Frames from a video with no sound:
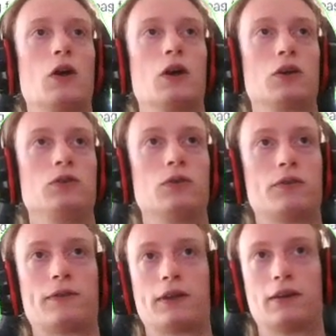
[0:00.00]
Use
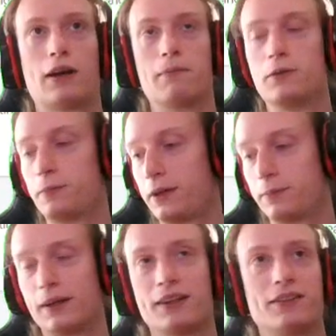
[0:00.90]

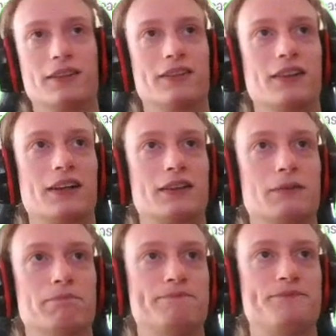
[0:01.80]
spacebar to select them.